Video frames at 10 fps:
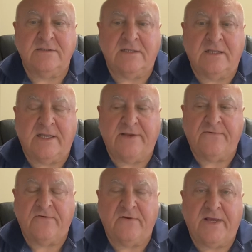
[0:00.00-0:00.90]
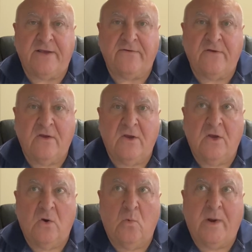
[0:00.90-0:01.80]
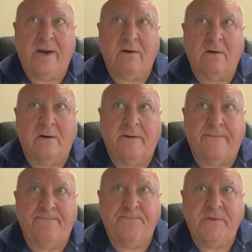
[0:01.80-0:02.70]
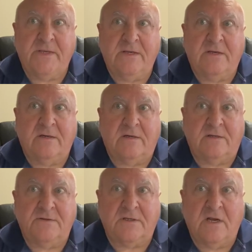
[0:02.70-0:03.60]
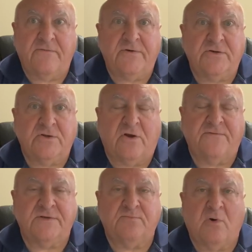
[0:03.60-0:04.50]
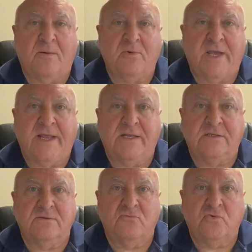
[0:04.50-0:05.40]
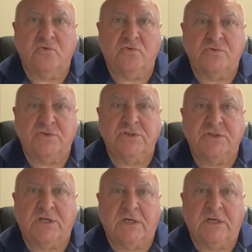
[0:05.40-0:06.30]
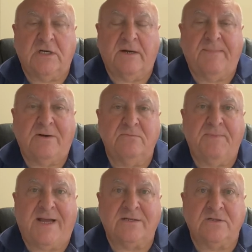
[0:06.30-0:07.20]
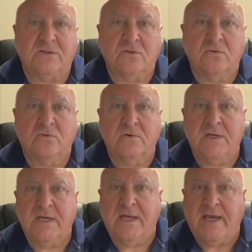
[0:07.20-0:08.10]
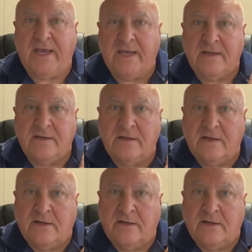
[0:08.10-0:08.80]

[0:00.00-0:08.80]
in the last few days where the governor's office promulgated some rules about back to school. And